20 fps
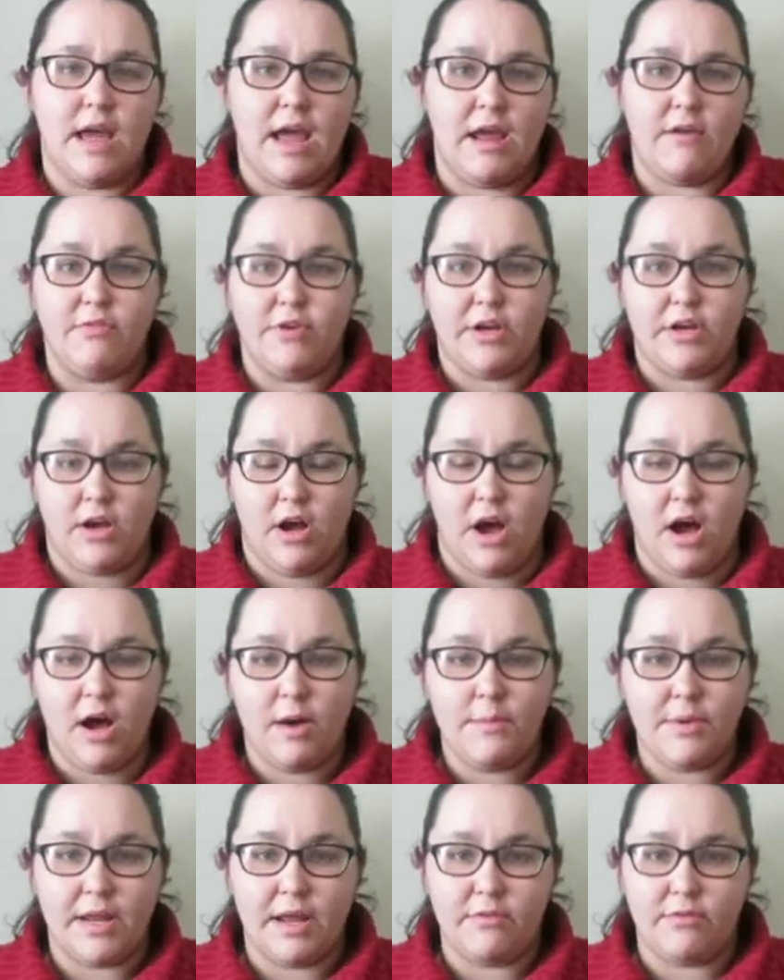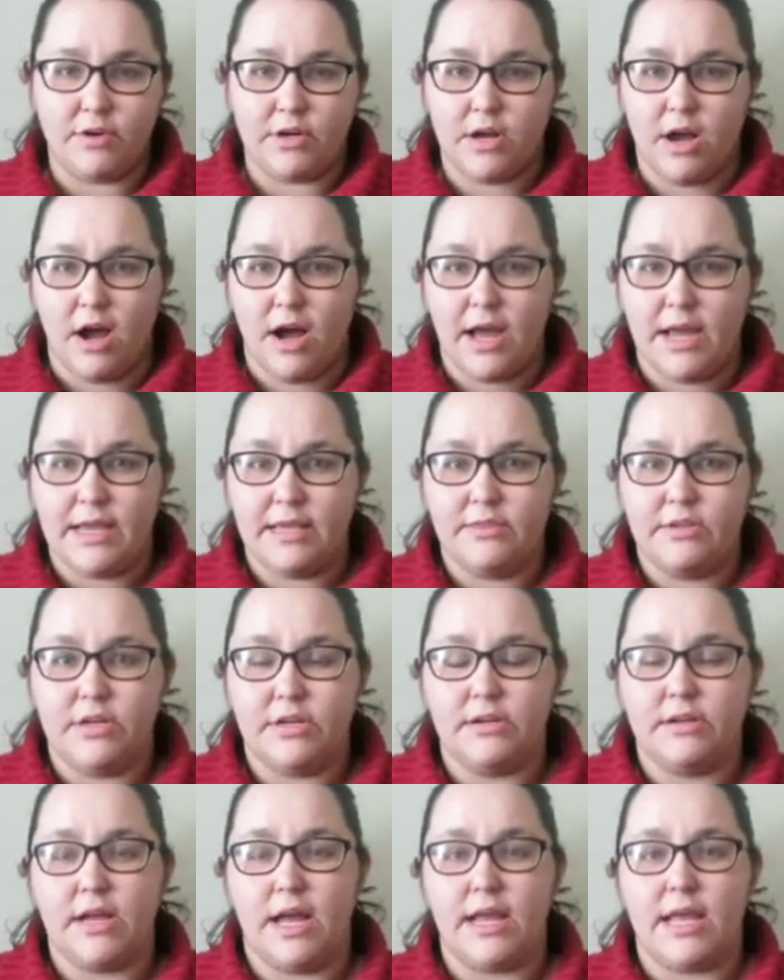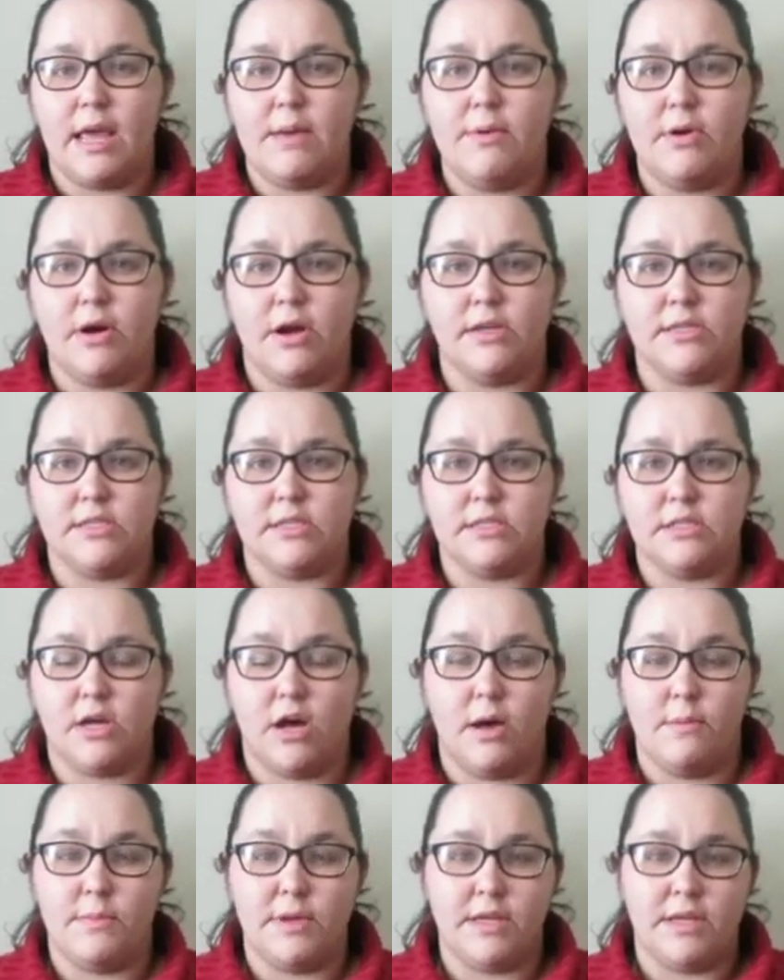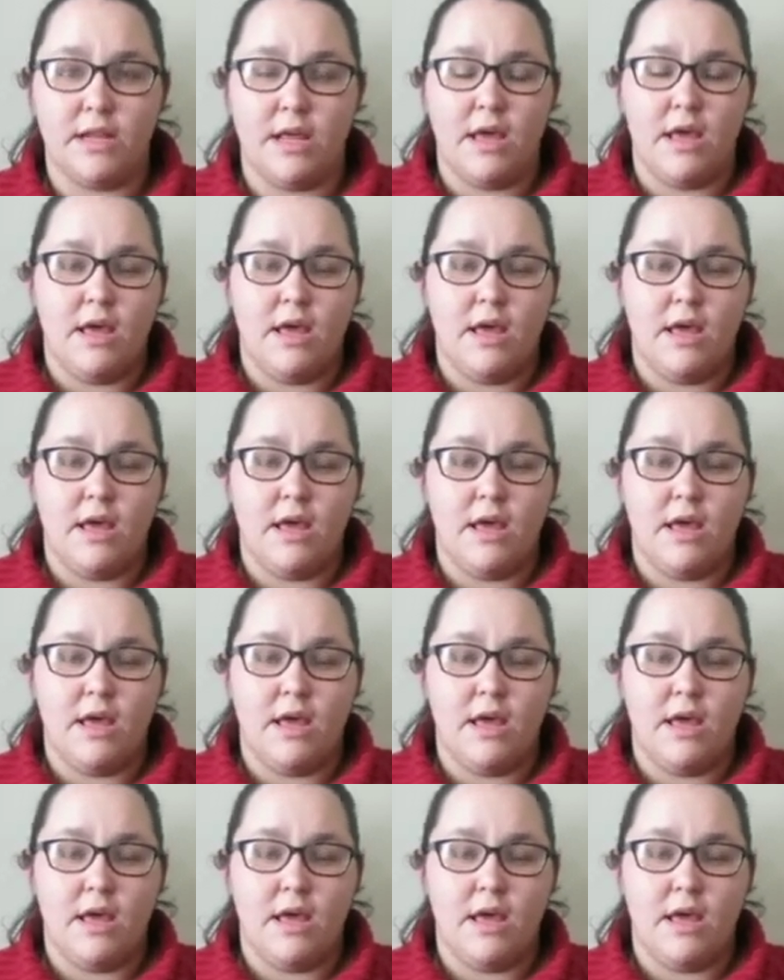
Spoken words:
every comment I ever got. And I came across this comment